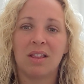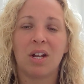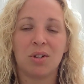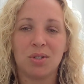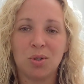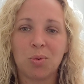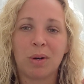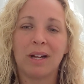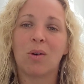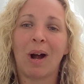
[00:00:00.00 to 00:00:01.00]
there's new
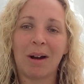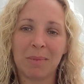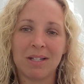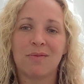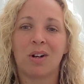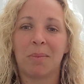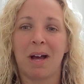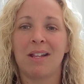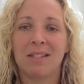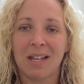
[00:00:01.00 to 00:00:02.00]
requirements for a
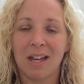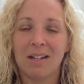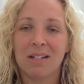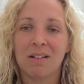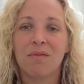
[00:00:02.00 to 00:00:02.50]
mindset,